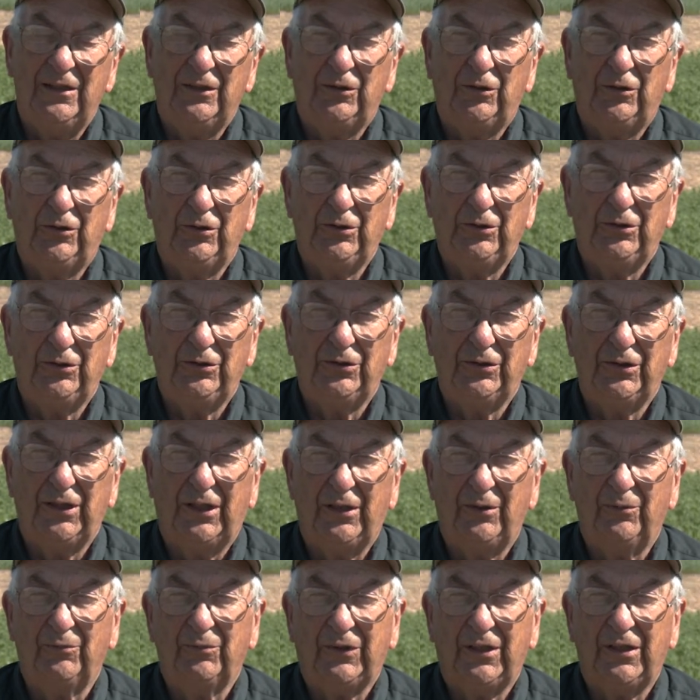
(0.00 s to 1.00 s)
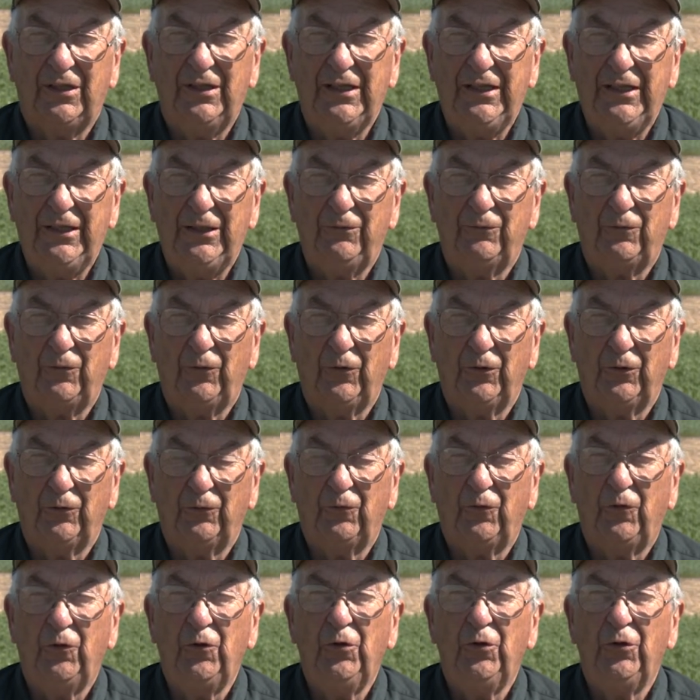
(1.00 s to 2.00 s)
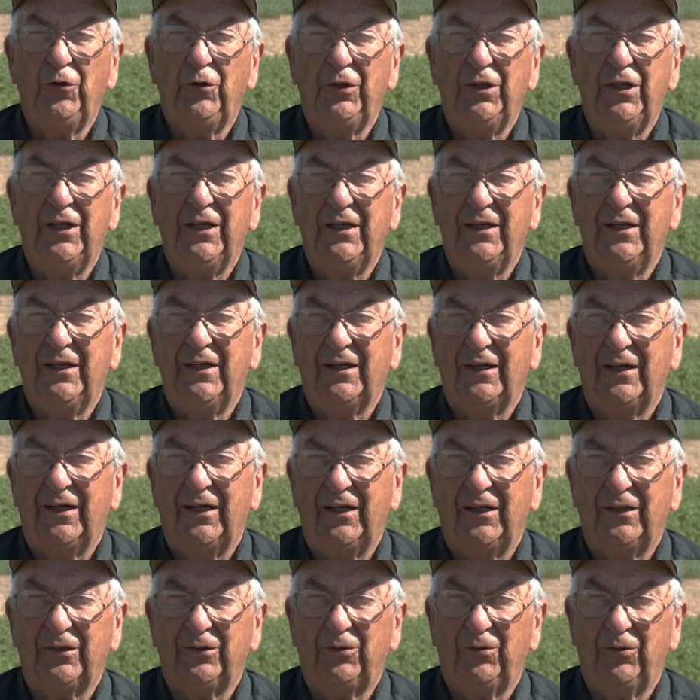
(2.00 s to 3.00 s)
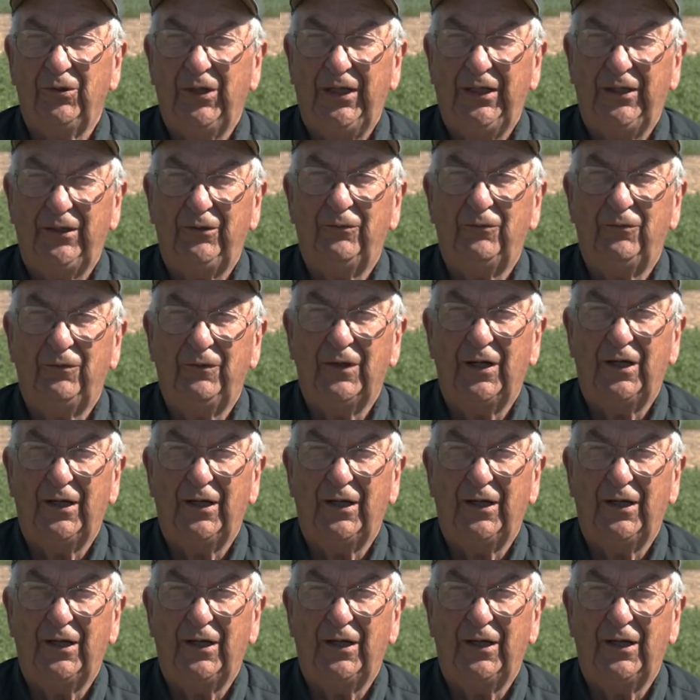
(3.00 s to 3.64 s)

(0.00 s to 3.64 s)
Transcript: to um, clean for food uh, grade